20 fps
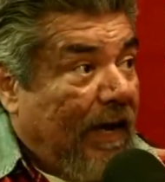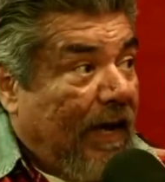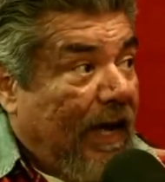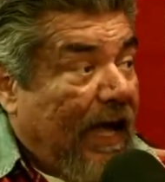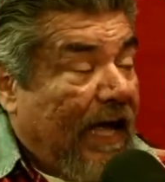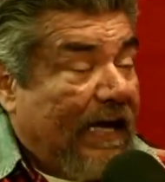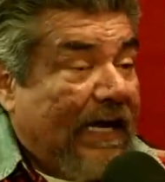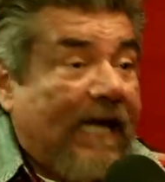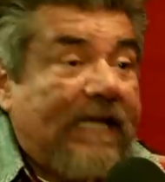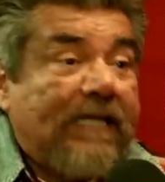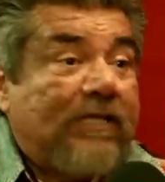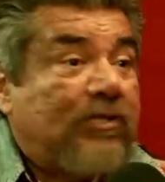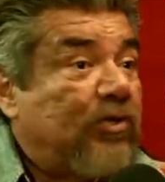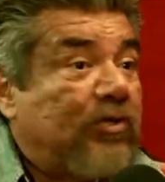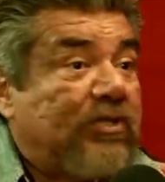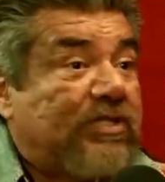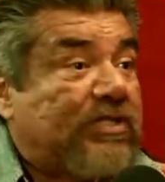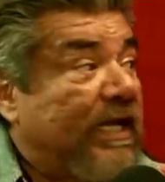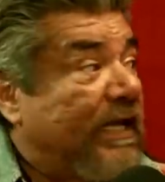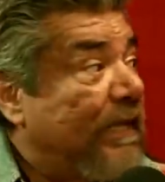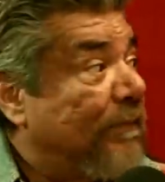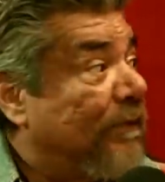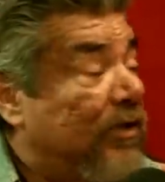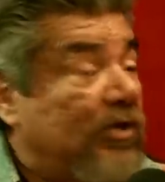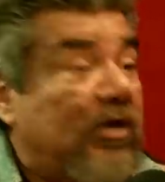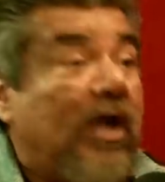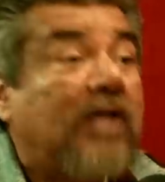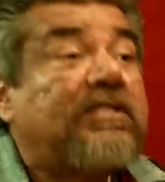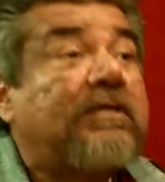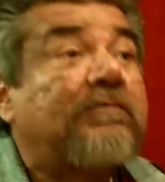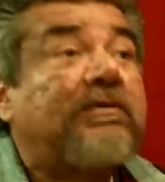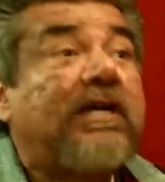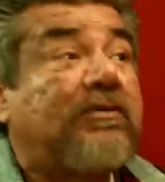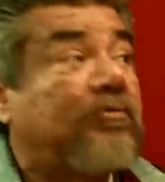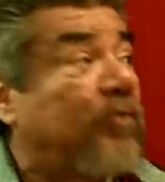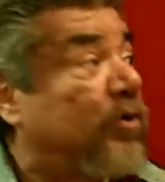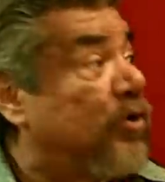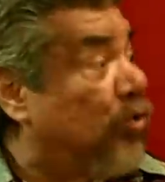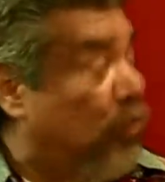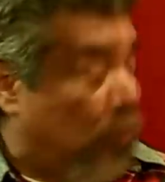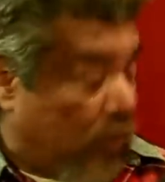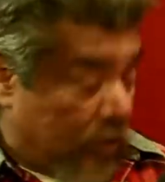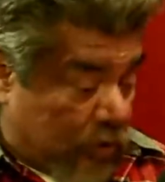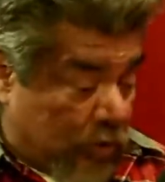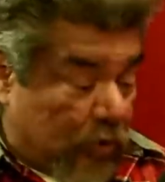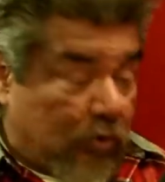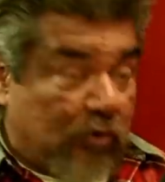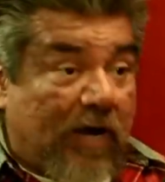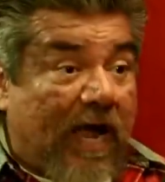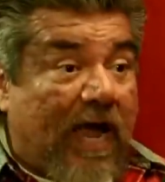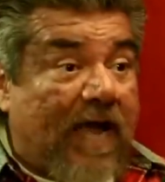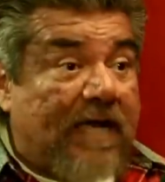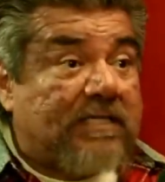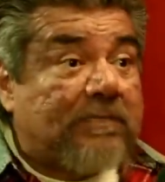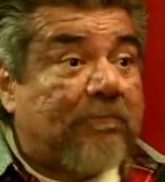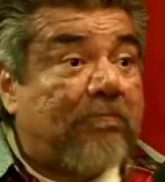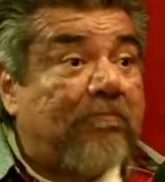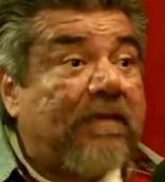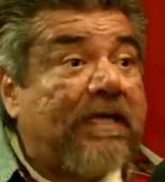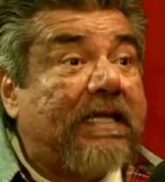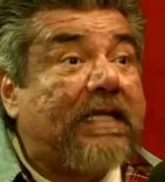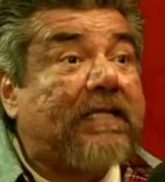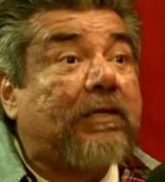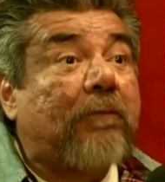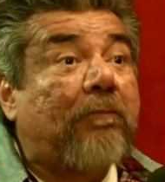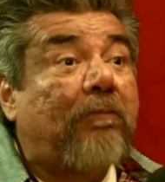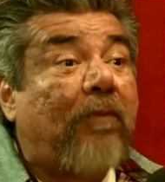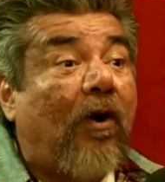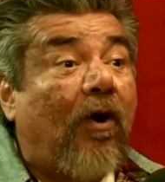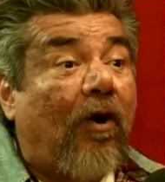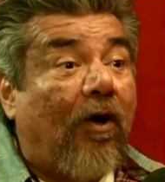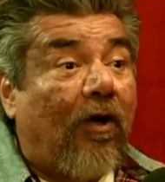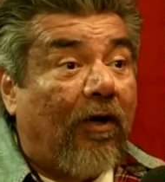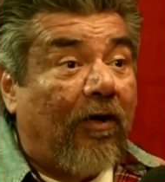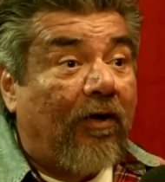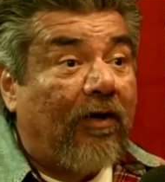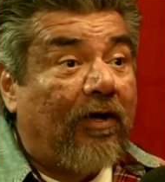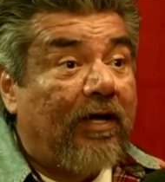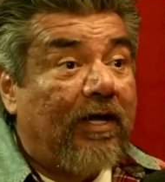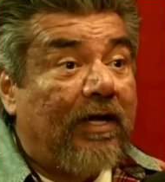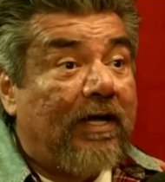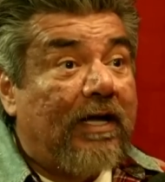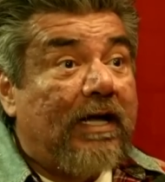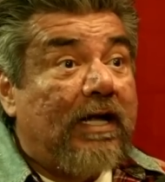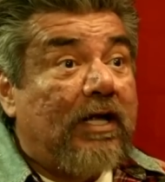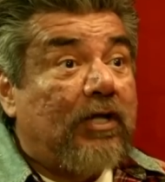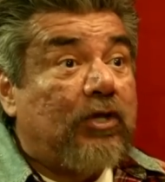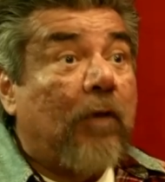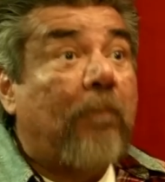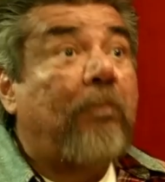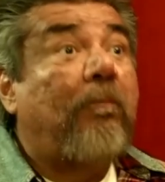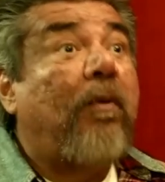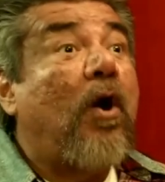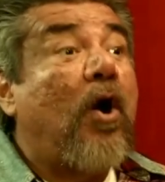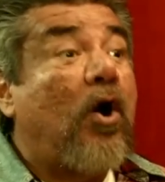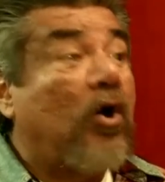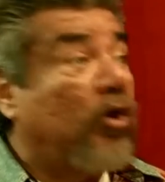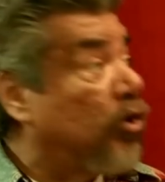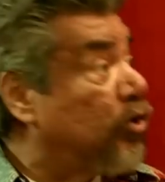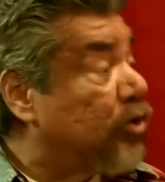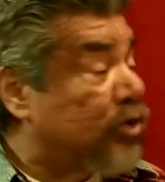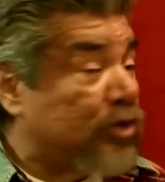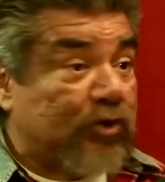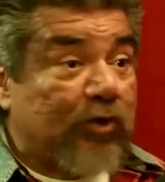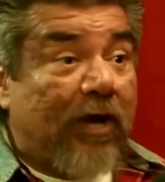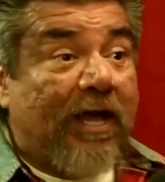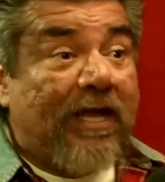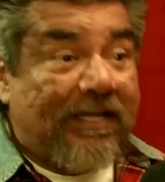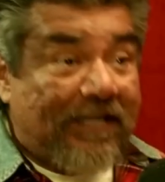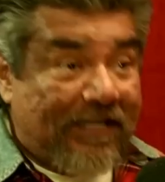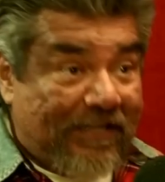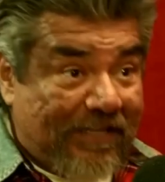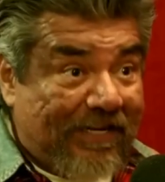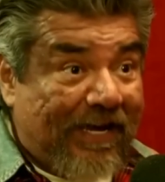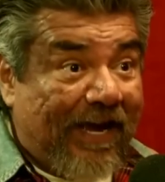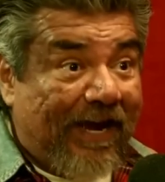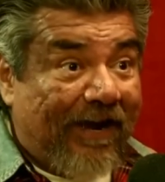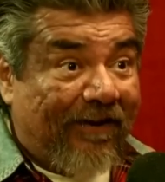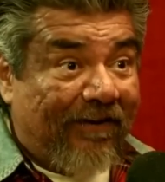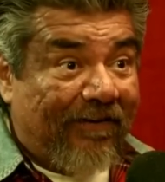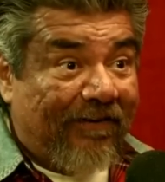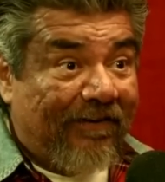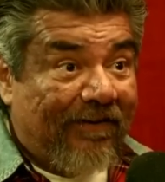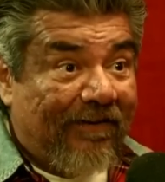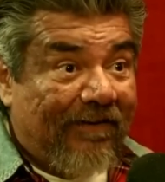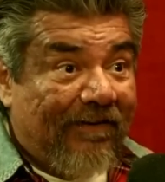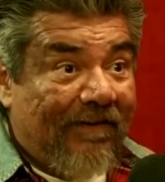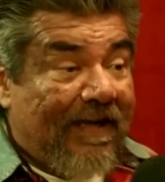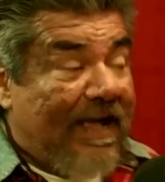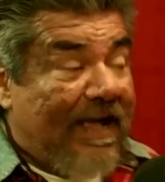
And I didn't do this to anybody. You know how sometimes when two guys meet at the ball, the ball goes straight in the air. Yeah.